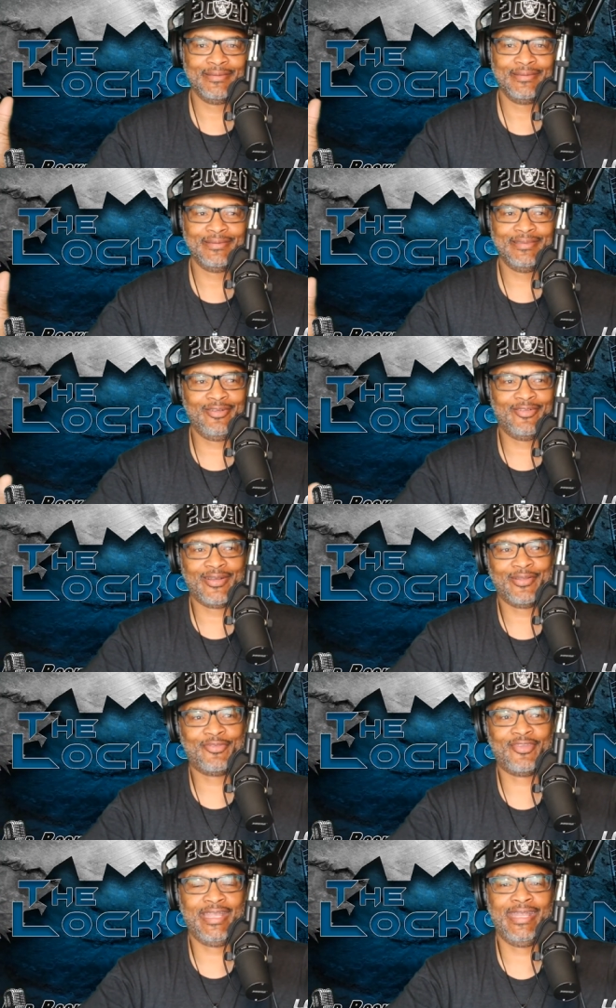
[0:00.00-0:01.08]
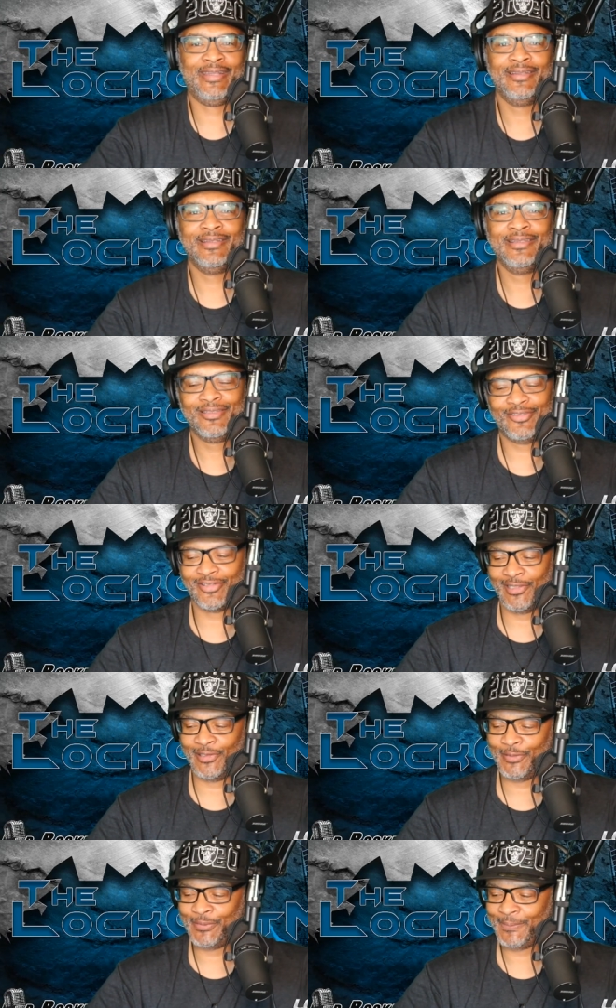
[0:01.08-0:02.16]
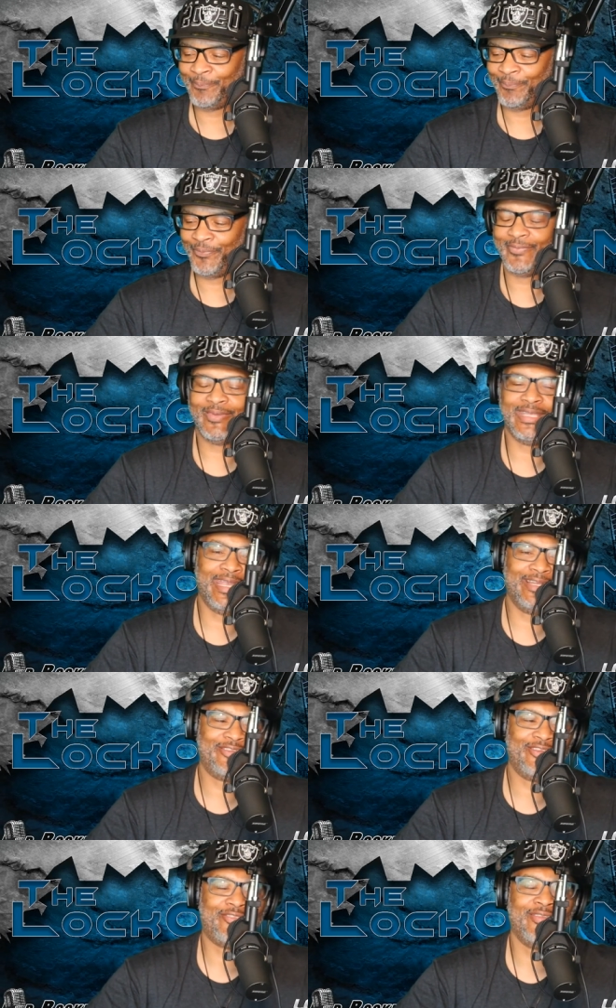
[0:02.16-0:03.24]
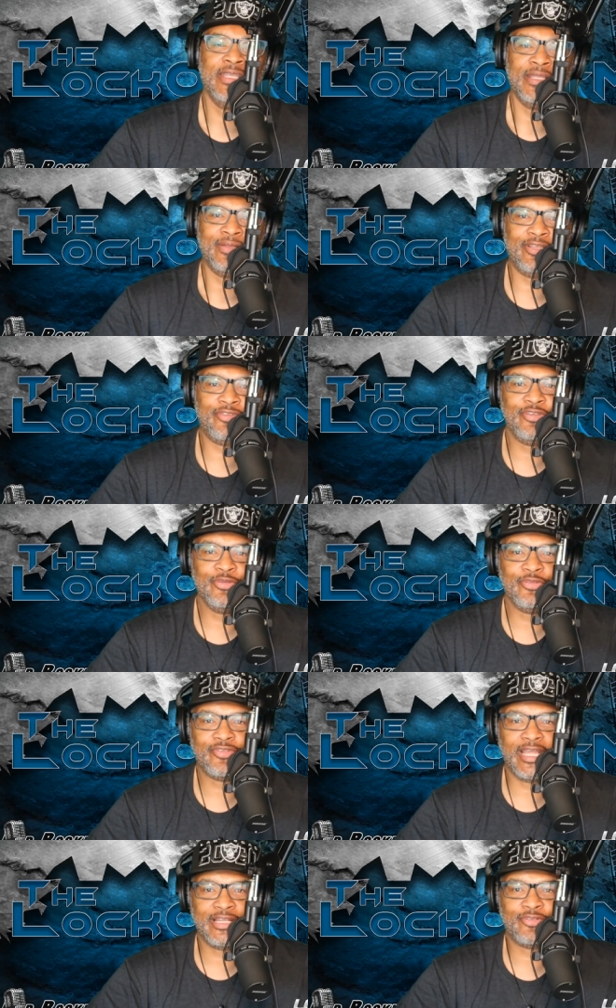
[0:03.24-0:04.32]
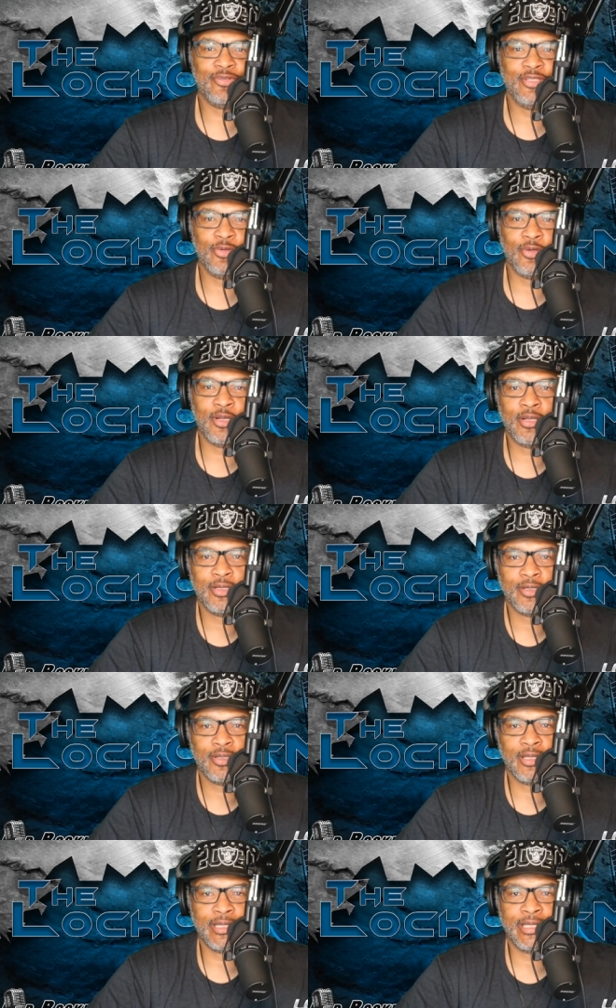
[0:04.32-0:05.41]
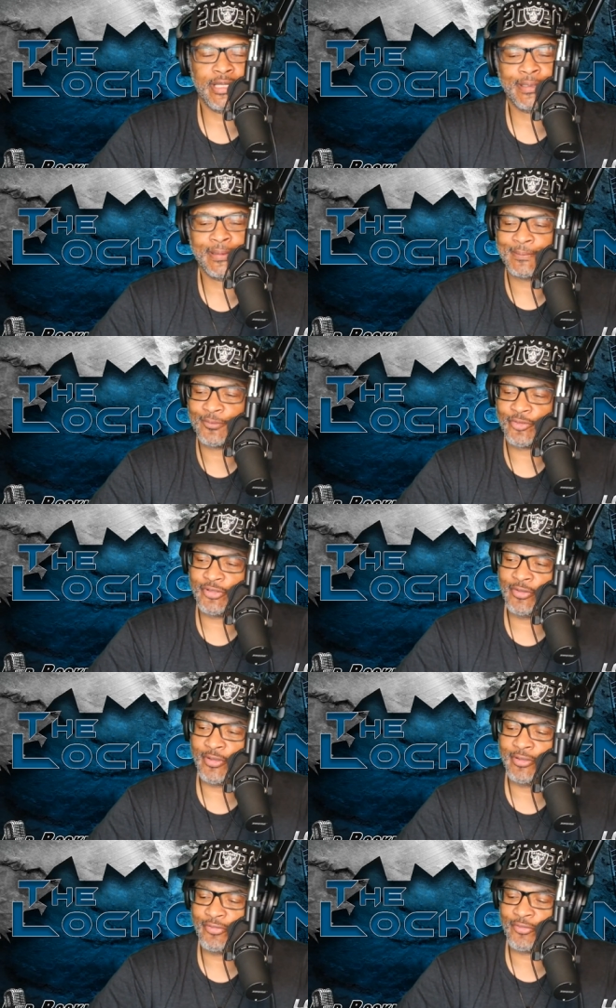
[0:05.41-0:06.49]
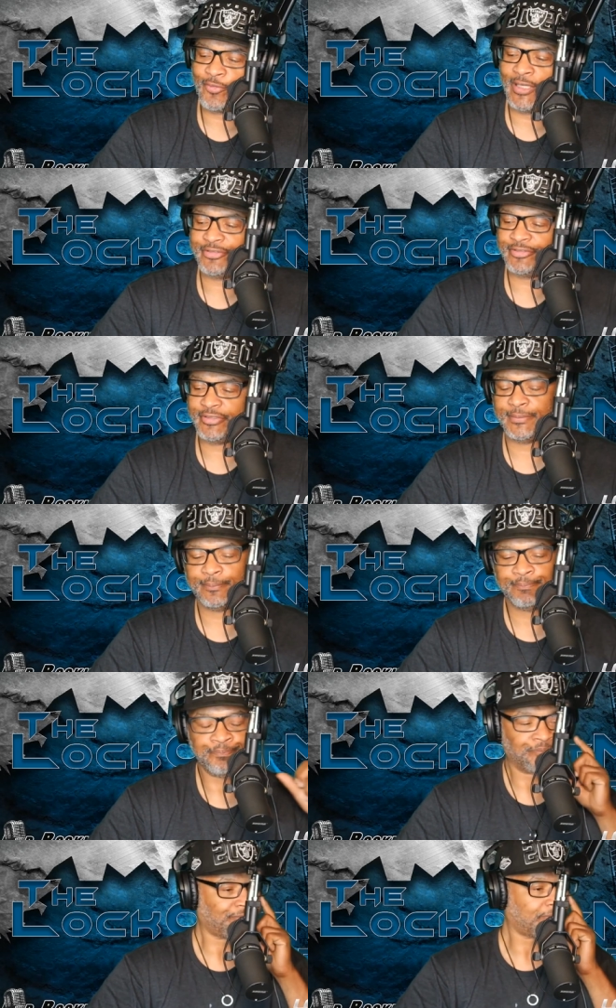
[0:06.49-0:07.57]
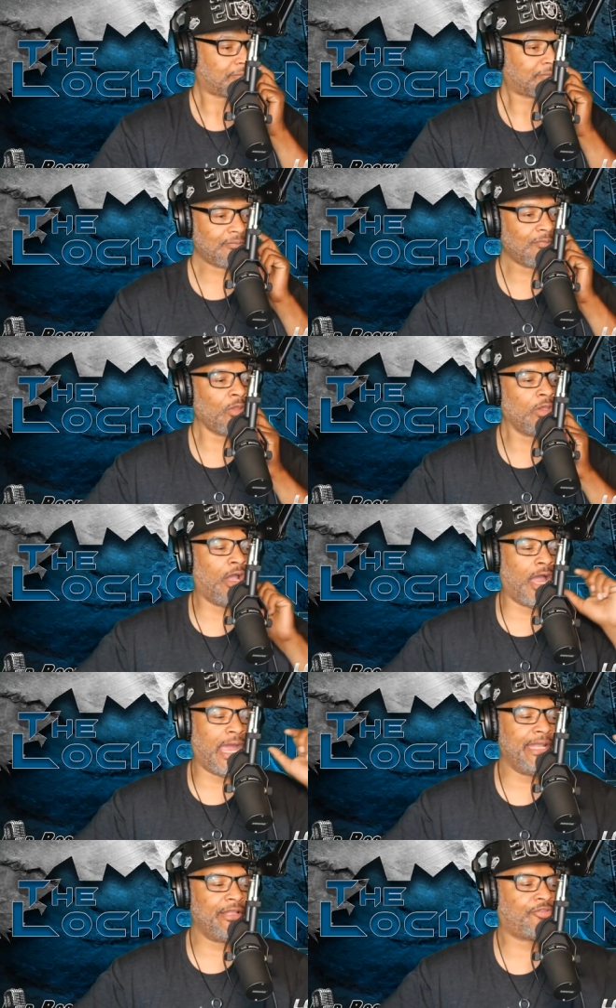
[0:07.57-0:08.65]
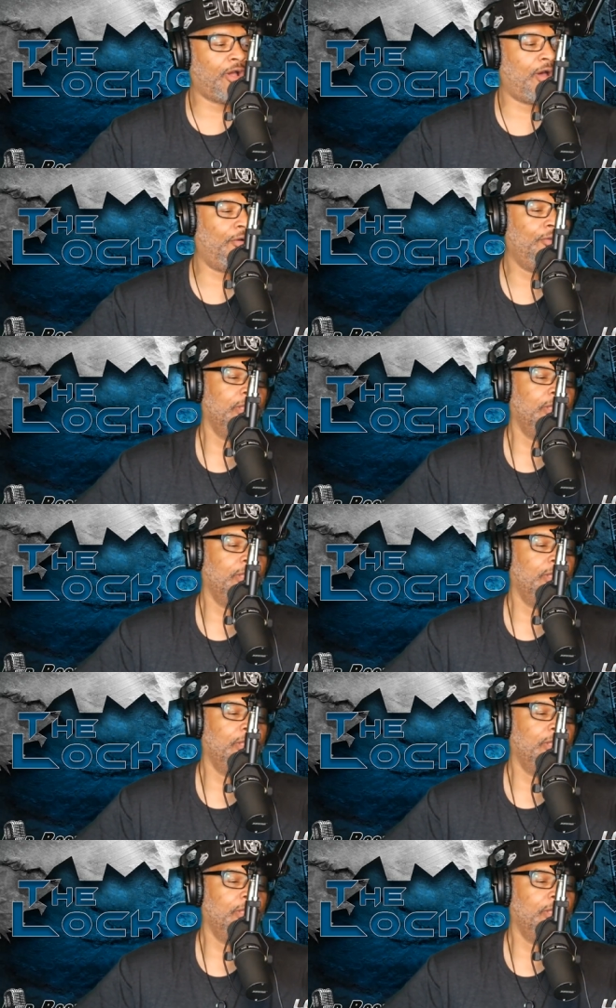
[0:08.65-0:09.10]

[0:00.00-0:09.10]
You know what I'm saying? So, yeah, just just use that to your uh to your discretion. All right, so